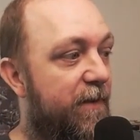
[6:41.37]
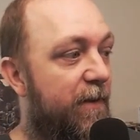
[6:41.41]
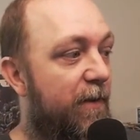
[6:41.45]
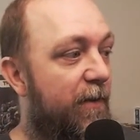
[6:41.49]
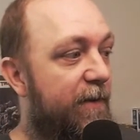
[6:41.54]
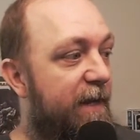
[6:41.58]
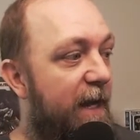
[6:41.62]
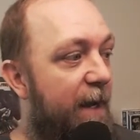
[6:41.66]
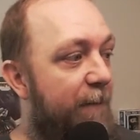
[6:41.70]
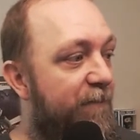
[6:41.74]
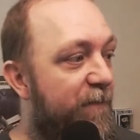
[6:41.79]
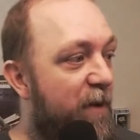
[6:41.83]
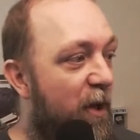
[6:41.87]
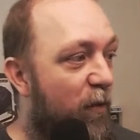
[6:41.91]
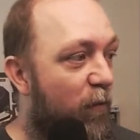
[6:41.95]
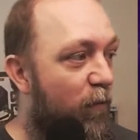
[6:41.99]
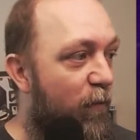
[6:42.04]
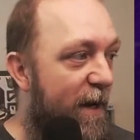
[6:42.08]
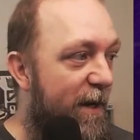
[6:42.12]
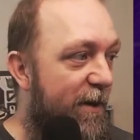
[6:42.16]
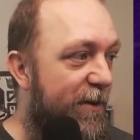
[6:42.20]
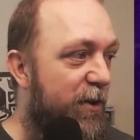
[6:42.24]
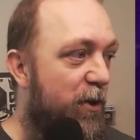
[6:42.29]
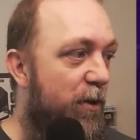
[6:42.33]
Okay.
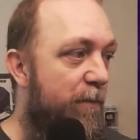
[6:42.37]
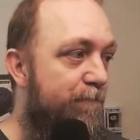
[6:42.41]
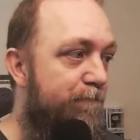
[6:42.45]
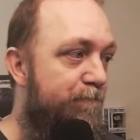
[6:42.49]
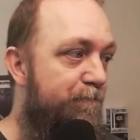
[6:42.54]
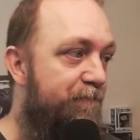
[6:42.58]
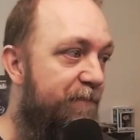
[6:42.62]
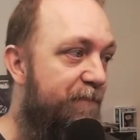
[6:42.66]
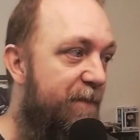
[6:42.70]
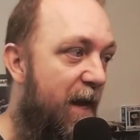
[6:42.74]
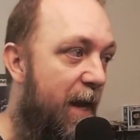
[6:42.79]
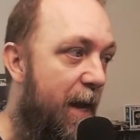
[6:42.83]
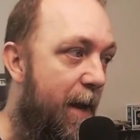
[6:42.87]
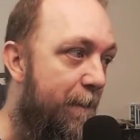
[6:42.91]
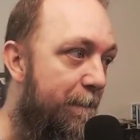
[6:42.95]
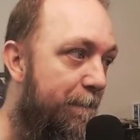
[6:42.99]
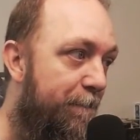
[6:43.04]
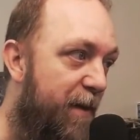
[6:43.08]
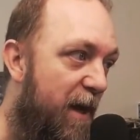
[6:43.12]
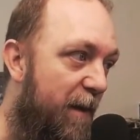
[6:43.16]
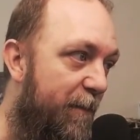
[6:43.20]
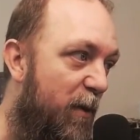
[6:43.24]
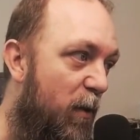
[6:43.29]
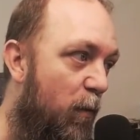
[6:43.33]
Redditor
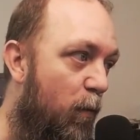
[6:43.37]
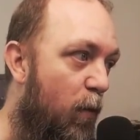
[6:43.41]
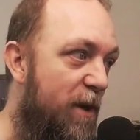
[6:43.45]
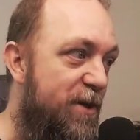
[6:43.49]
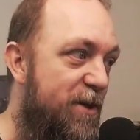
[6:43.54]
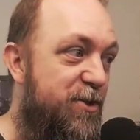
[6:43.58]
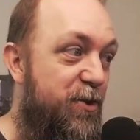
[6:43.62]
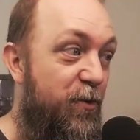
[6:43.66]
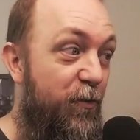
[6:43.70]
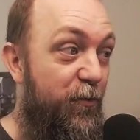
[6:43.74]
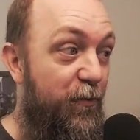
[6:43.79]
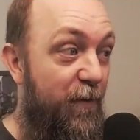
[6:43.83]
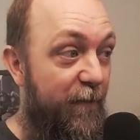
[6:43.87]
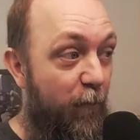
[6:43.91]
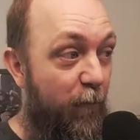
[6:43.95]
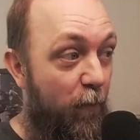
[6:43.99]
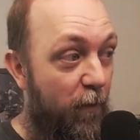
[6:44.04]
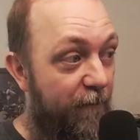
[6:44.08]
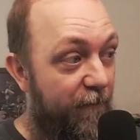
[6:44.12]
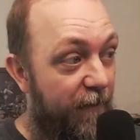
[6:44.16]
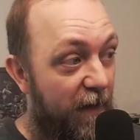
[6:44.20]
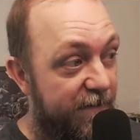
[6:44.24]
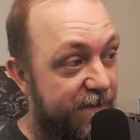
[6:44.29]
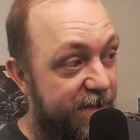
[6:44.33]
bubba one two three four
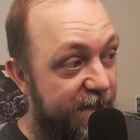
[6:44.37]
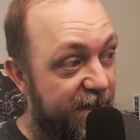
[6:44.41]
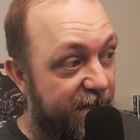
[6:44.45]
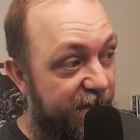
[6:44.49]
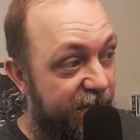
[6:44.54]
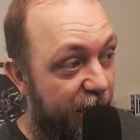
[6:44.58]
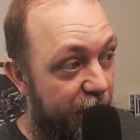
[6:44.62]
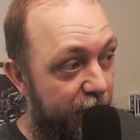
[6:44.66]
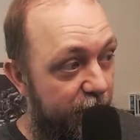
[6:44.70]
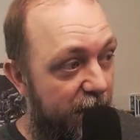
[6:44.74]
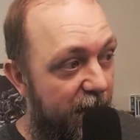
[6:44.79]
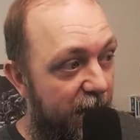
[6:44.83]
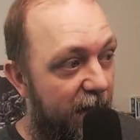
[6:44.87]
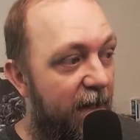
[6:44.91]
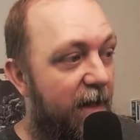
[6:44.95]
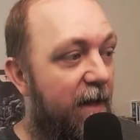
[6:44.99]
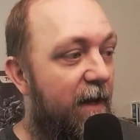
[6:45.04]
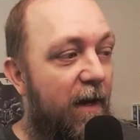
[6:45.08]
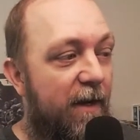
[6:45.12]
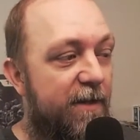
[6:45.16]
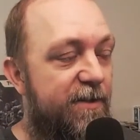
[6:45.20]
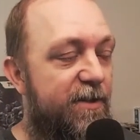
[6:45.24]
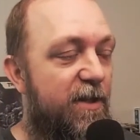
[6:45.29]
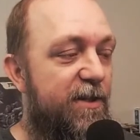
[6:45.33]
five six two
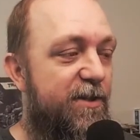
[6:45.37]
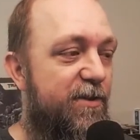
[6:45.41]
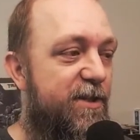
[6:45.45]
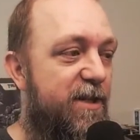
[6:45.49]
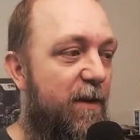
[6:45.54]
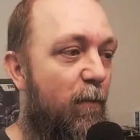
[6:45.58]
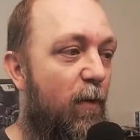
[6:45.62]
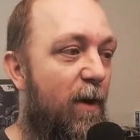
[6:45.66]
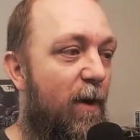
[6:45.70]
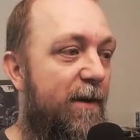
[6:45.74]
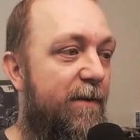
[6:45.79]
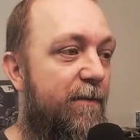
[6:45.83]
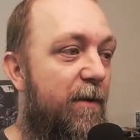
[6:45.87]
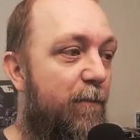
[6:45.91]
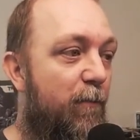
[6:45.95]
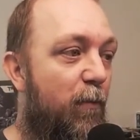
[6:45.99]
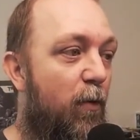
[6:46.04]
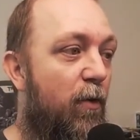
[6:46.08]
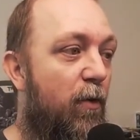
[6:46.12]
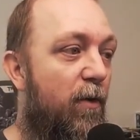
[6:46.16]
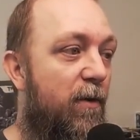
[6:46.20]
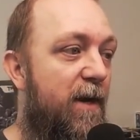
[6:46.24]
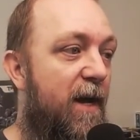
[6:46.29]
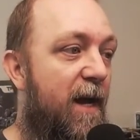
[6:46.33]
is also somewhat
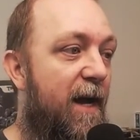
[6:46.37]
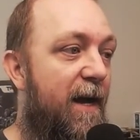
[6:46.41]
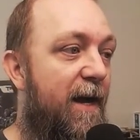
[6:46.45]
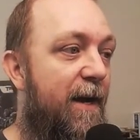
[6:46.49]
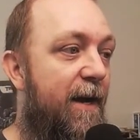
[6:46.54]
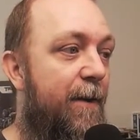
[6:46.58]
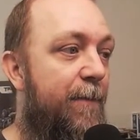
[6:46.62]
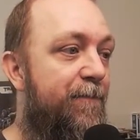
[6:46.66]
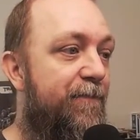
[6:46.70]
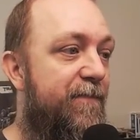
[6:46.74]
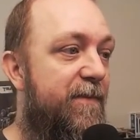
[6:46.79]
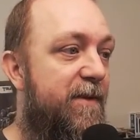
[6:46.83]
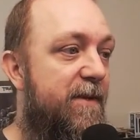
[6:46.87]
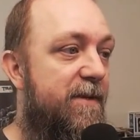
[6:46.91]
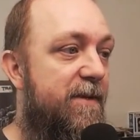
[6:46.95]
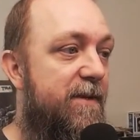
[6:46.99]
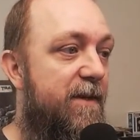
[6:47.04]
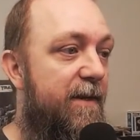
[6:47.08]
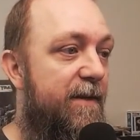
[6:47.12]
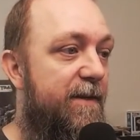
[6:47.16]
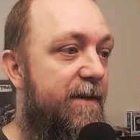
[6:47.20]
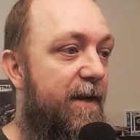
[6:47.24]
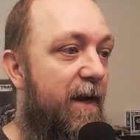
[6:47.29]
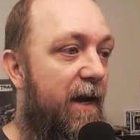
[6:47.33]
more uh,
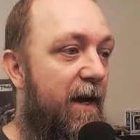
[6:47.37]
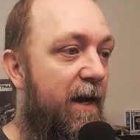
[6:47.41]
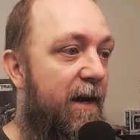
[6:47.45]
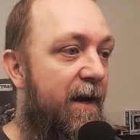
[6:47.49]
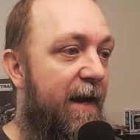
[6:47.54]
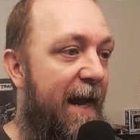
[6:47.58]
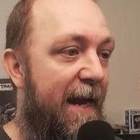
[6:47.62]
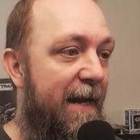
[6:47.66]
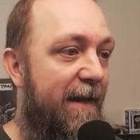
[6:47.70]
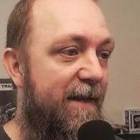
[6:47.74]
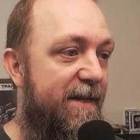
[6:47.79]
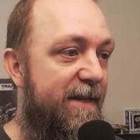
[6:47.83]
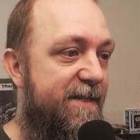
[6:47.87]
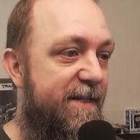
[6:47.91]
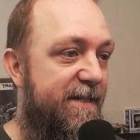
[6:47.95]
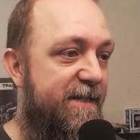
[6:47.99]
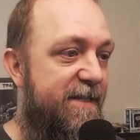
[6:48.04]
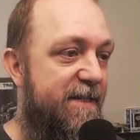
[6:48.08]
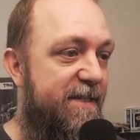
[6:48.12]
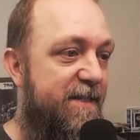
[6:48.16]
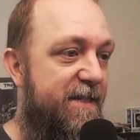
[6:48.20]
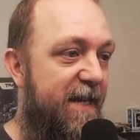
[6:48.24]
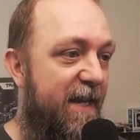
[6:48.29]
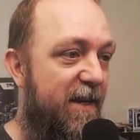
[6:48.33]
uh, analyst. He
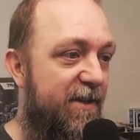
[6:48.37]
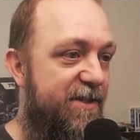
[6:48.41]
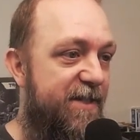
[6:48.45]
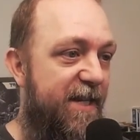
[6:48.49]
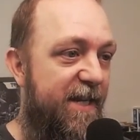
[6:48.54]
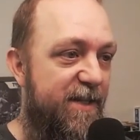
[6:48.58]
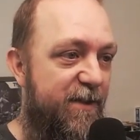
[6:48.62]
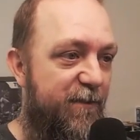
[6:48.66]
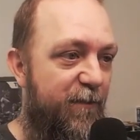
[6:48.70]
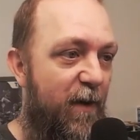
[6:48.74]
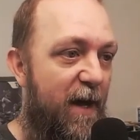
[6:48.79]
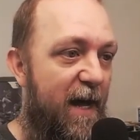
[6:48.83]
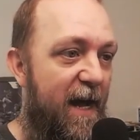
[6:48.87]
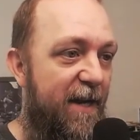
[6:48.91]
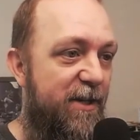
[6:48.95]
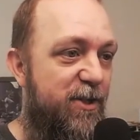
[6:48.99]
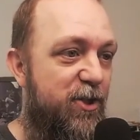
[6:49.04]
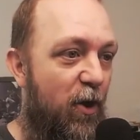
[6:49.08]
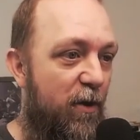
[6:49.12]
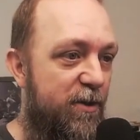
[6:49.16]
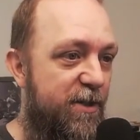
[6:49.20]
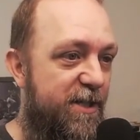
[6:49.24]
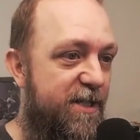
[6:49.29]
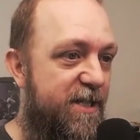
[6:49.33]
says DLC is fine.
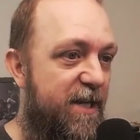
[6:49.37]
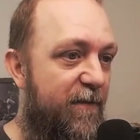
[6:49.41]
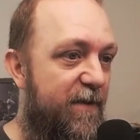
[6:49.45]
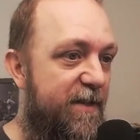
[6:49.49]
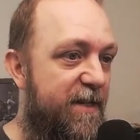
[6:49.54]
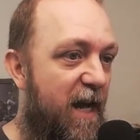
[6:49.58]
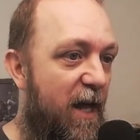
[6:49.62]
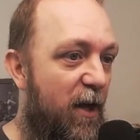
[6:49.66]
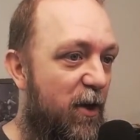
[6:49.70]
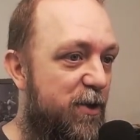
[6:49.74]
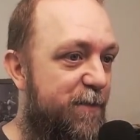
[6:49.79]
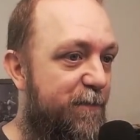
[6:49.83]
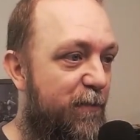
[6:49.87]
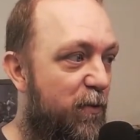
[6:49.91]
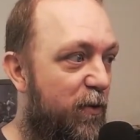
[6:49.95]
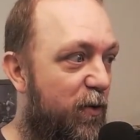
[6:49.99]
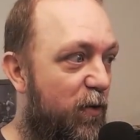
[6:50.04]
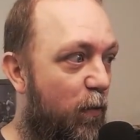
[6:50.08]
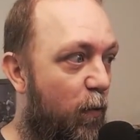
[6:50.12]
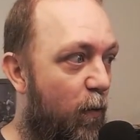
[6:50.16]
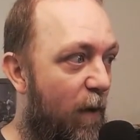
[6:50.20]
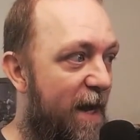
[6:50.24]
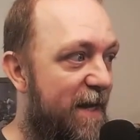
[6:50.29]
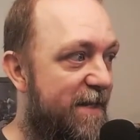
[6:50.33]
Charging $7 per
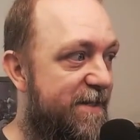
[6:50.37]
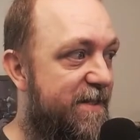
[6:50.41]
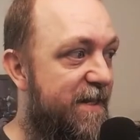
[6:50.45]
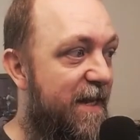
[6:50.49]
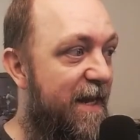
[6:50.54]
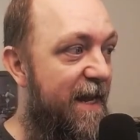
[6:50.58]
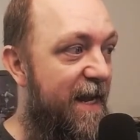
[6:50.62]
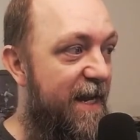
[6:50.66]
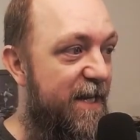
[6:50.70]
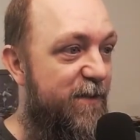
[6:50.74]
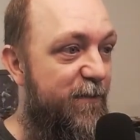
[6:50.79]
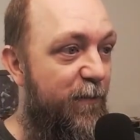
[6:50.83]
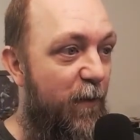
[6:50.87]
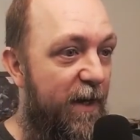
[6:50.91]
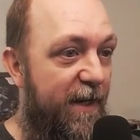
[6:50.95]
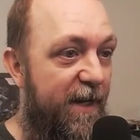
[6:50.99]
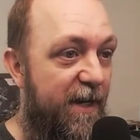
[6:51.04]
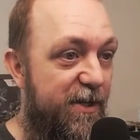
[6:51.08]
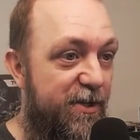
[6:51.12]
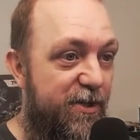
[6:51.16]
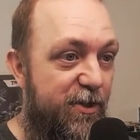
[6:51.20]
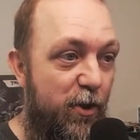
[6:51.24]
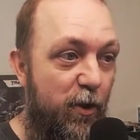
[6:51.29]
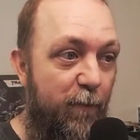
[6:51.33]
quest is
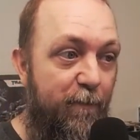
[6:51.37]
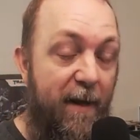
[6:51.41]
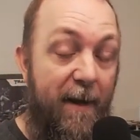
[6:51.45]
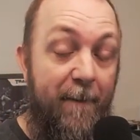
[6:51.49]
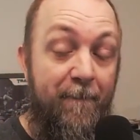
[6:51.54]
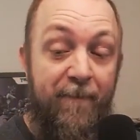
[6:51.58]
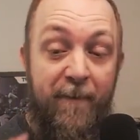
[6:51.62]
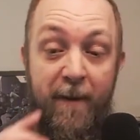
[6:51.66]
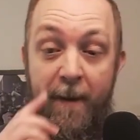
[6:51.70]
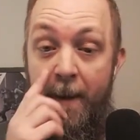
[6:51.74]
fucking stupid.